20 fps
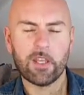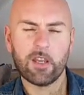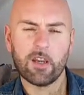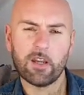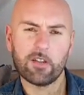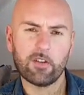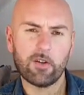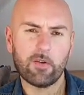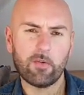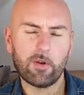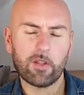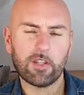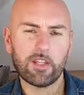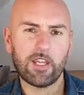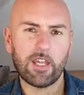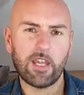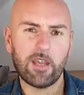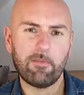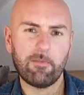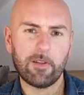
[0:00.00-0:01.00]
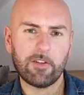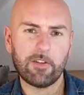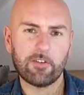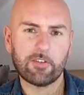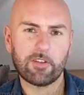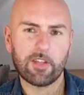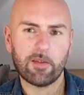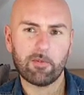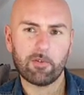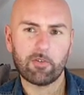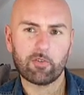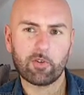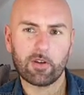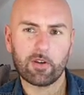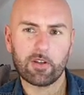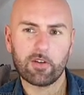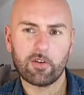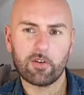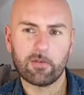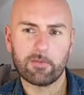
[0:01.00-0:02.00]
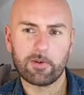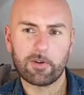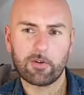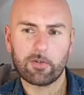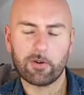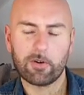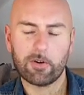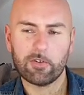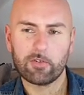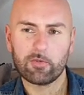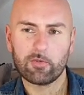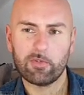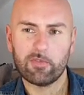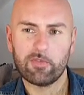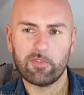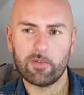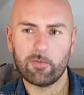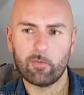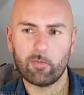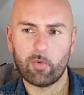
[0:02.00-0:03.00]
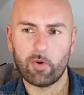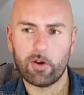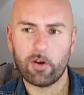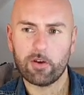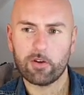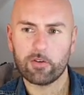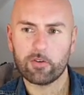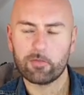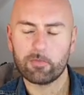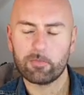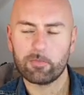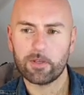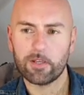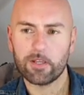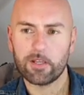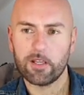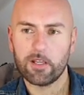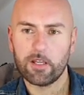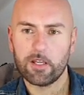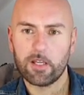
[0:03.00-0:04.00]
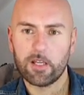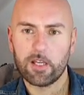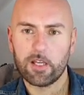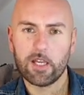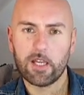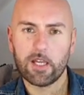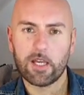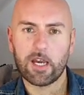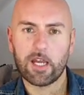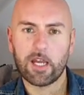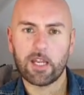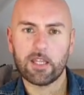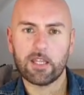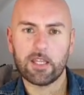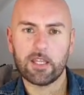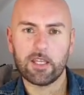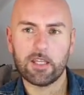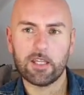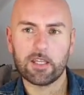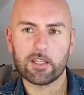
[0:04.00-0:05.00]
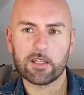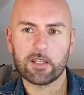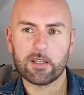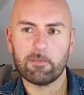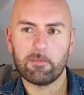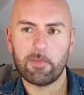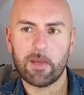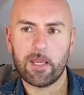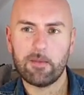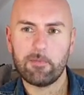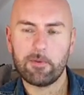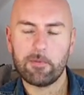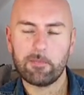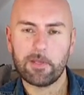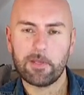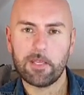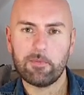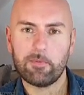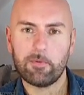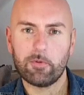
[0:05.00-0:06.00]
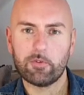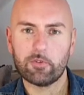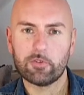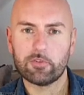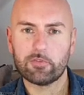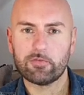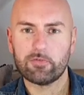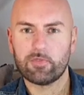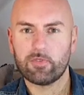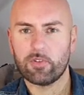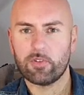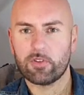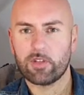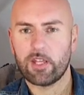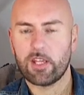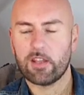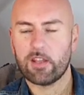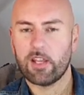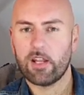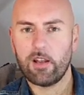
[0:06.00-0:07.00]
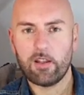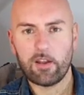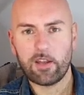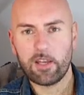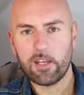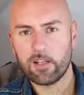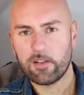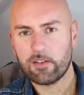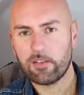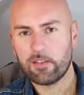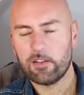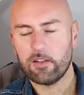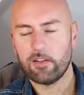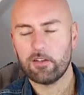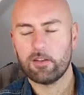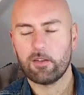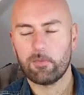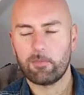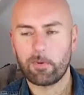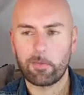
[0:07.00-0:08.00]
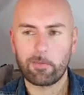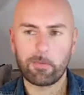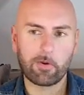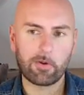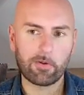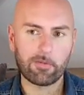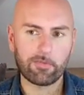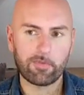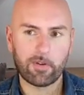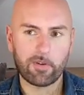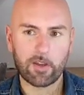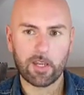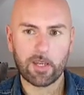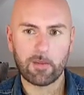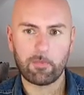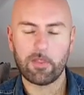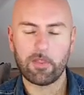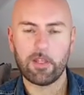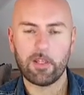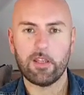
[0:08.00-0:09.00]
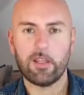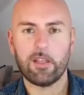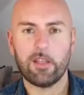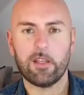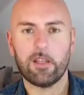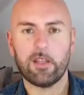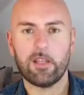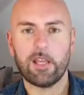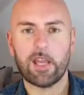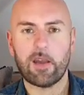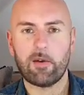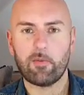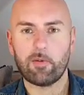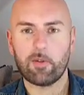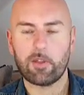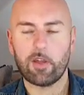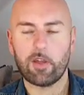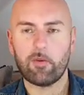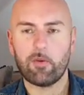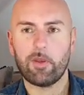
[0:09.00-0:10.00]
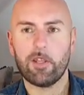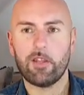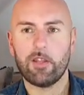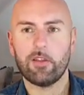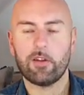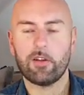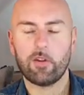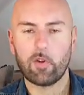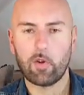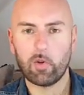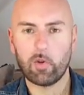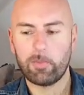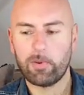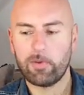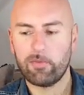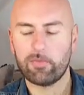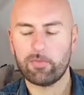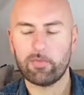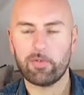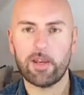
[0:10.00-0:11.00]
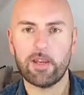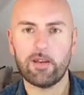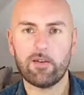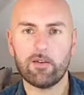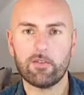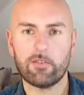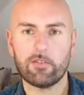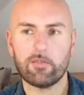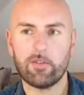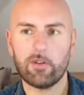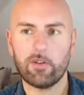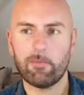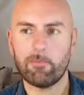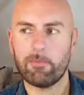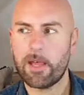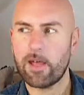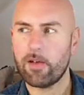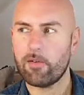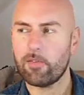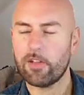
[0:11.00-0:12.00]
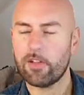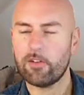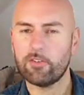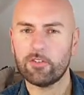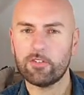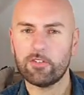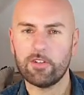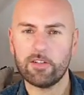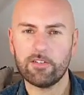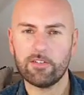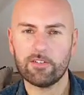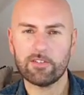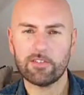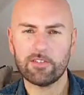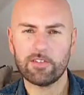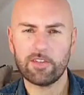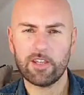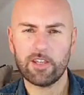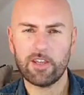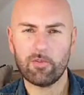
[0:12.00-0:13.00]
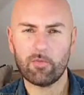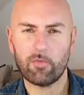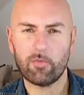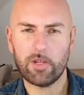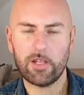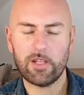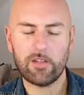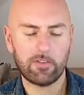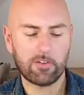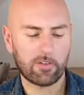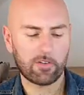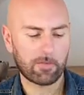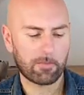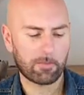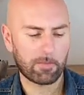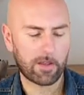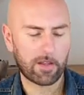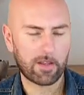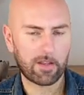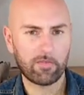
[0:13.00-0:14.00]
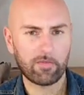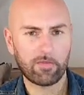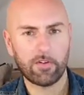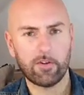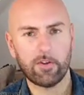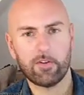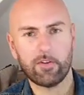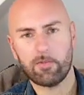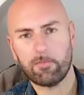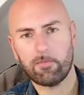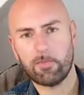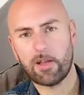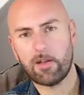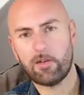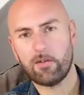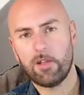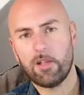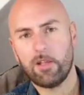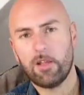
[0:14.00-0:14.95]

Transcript: I don't know what the image they were trying to come across with it was, but I think maybe people just thought they liked the bubblegum vibe, the outgoing, the clubbing fragrance of Le Mal, and they just didn't see a reason to buy Fleur de Mal,